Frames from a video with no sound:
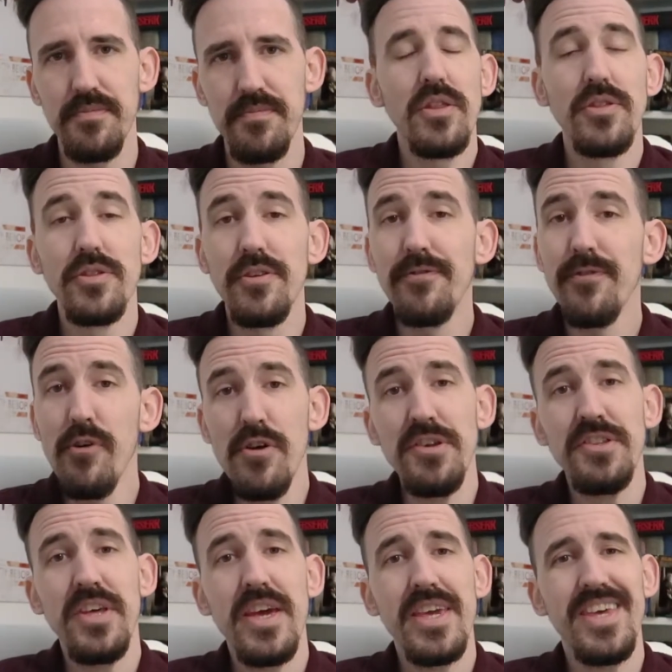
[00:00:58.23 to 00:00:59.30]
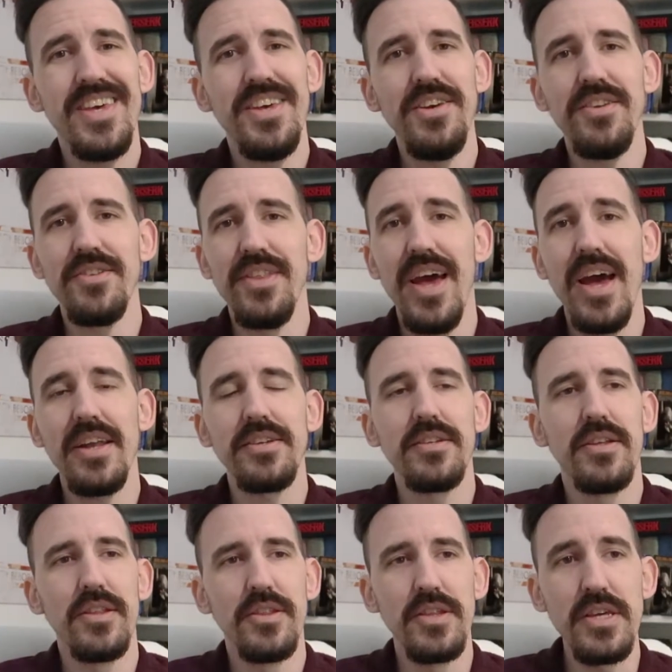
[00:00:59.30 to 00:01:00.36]
The first thing is that
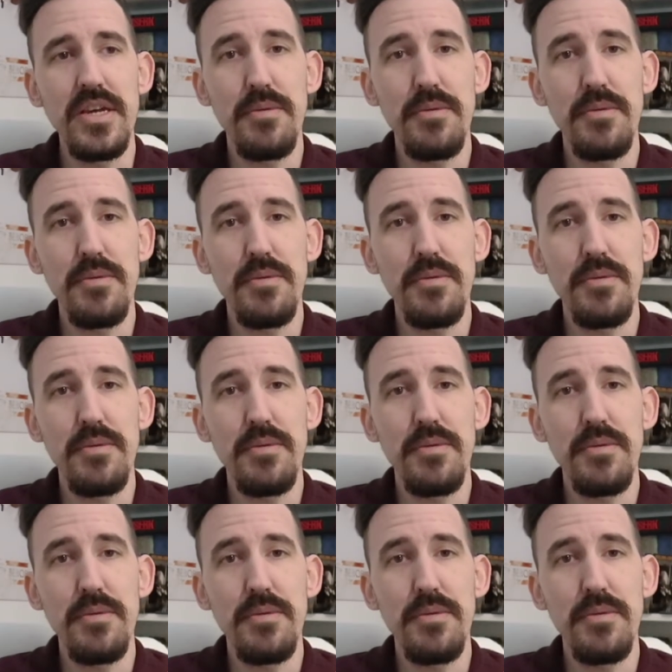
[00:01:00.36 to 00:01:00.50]
the